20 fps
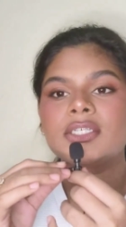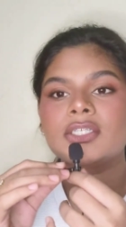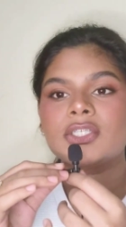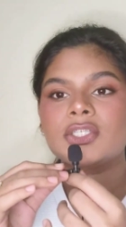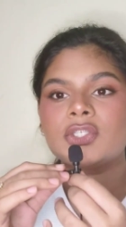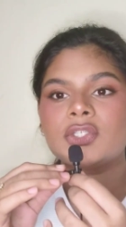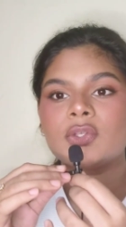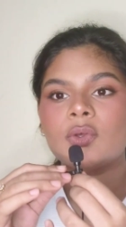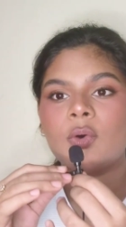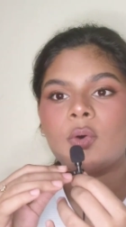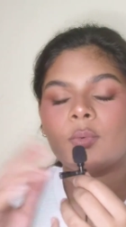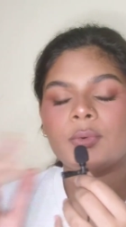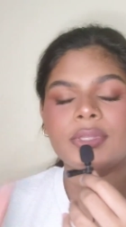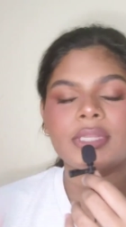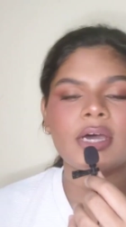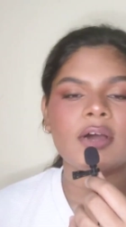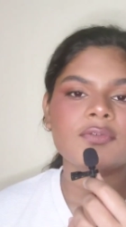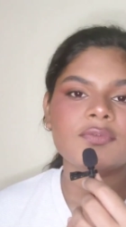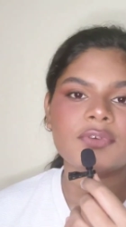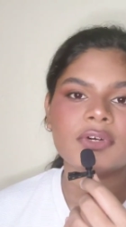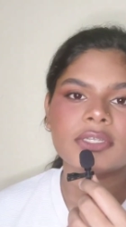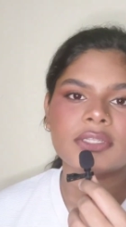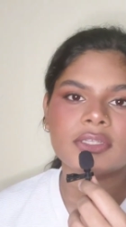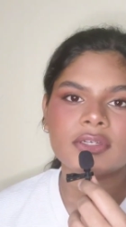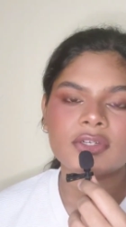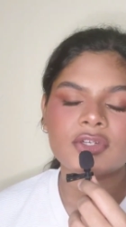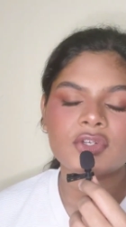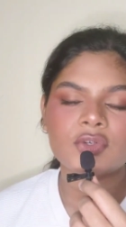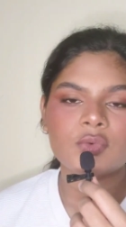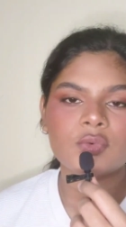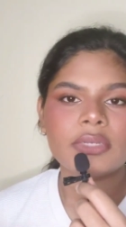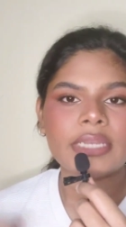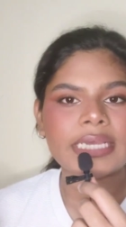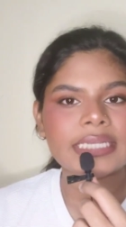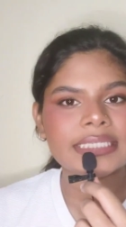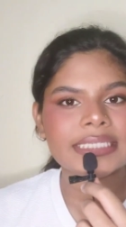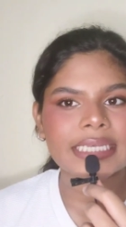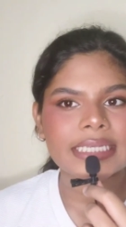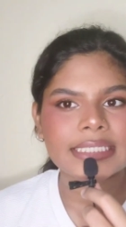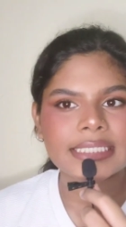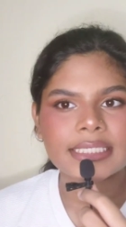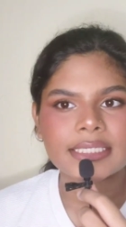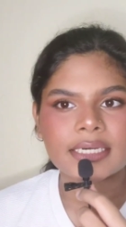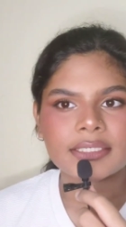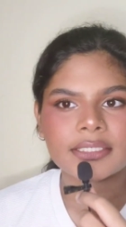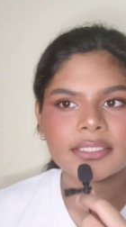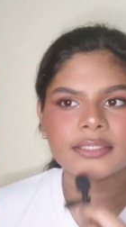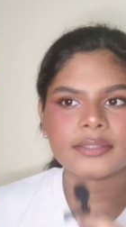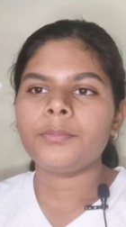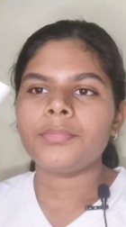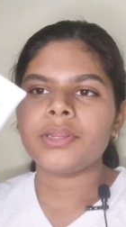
So without further ado, let's get started.